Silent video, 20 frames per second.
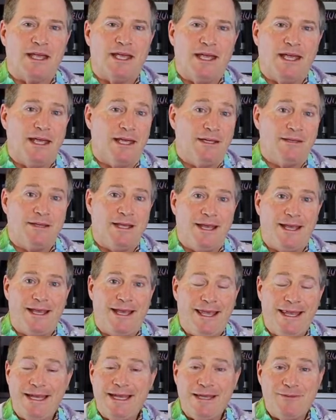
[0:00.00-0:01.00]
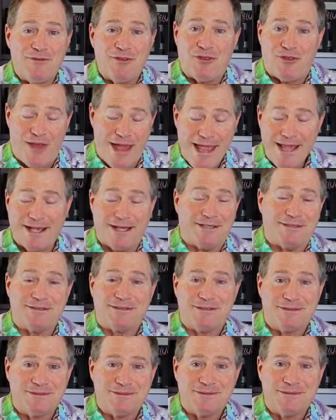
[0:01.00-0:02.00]
And he didn't even thank
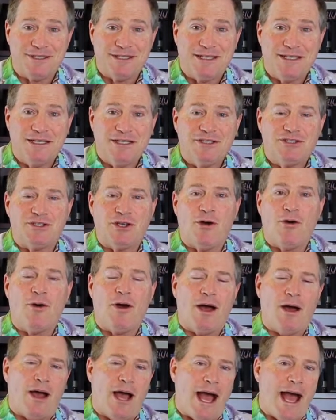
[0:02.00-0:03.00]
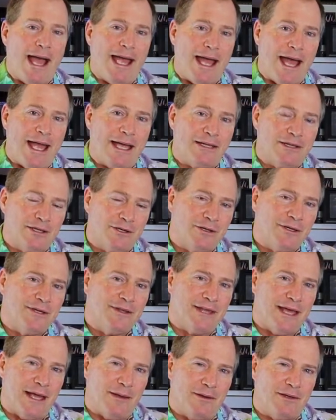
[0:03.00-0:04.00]
us. So I
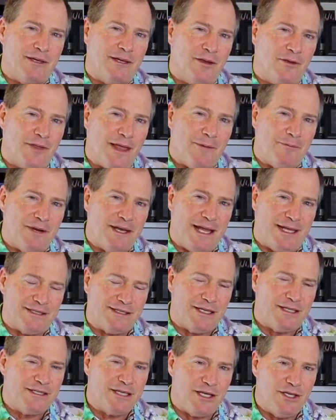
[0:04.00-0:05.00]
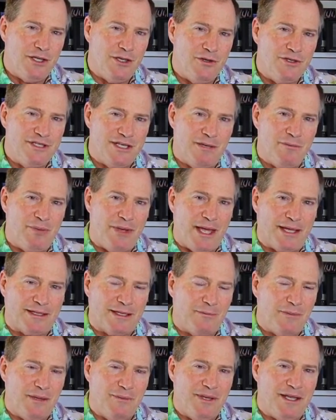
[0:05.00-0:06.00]
learned that, that would have such a huge impact
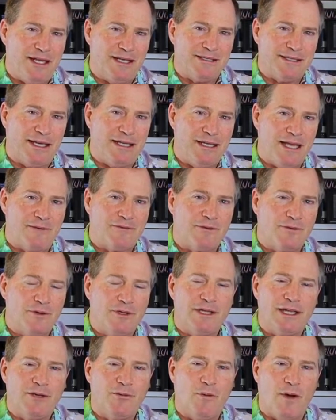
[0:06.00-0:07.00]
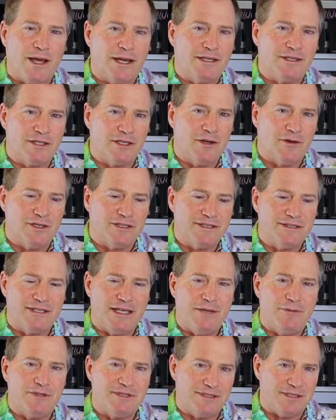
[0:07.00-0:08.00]
on me because I never really wanted to go to
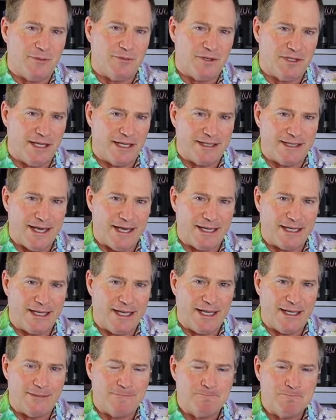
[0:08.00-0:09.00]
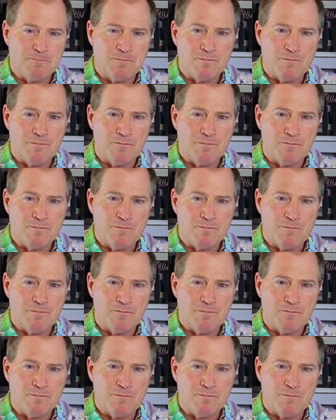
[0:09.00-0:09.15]
sea with someone like that again.